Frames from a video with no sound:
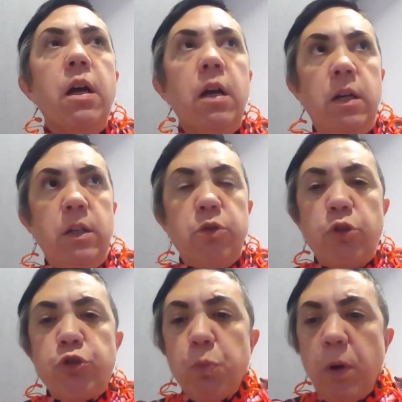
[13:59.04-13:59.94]
So I
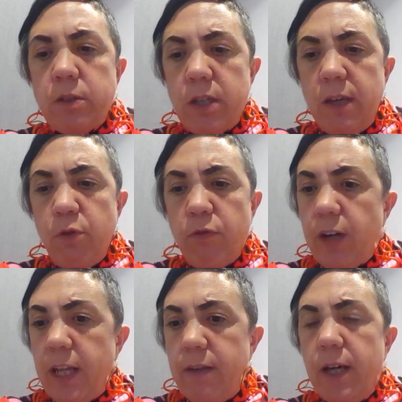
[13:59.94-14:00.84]
just wanted to give you a
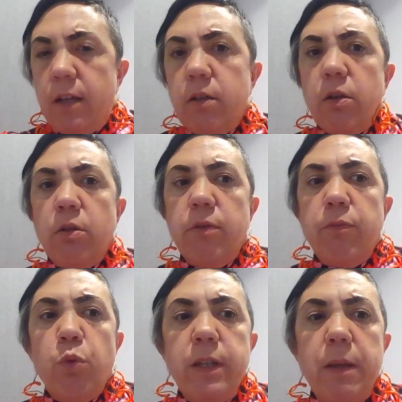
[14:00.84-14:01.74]
flavor of
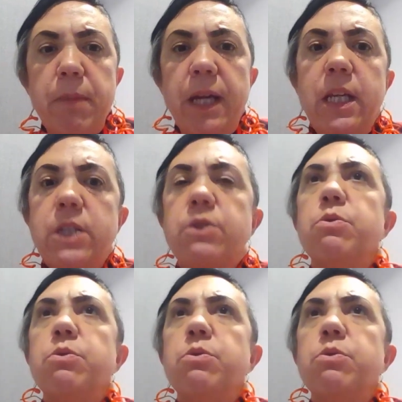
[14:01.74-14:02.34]
what the main issues